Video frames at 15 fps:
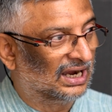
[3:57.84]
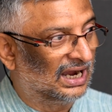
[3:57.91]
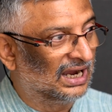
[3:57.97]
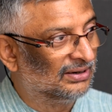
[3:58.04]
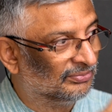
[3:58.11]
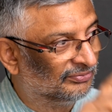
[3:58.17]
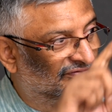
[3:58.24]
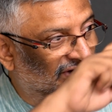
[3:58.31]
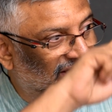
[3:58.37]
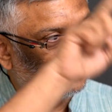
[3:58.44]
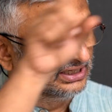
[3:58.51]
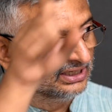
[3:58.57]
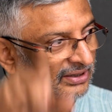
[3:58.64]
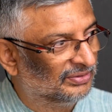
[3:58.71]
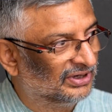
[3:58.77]
I am
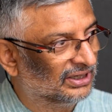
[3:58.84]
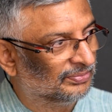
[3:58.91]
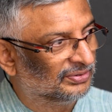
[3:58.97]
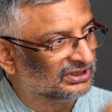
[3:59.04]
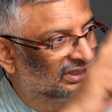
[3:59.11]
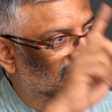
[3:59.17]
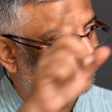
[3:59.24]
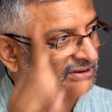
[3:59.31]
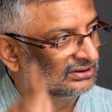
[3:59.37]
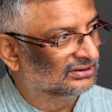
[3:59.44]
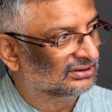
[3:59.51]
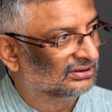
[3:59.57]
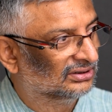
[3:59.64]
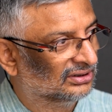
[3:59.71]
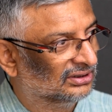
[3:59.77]
forgetting a bigger picture.
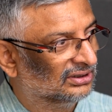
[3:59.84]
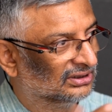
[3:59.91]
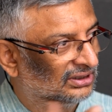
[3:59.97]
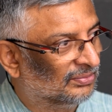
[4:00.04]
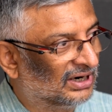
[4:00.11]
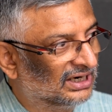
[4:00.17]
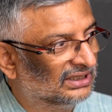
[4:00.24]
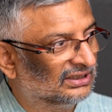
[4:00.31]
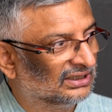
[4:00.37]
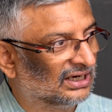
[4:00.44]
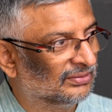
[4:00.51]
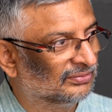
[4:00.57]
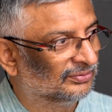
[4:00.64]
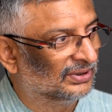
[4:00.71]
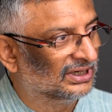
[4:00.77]
The money that
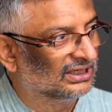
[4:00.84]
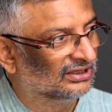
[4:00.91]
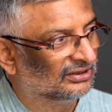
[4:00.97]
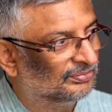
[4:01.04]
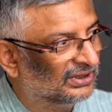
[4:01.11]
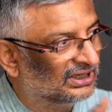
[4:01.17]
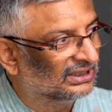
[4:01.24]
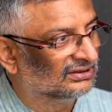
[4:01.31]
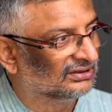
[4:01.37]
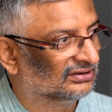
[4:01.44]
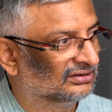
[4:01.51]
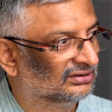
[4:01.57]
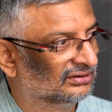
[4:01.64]
I am spending is pittance.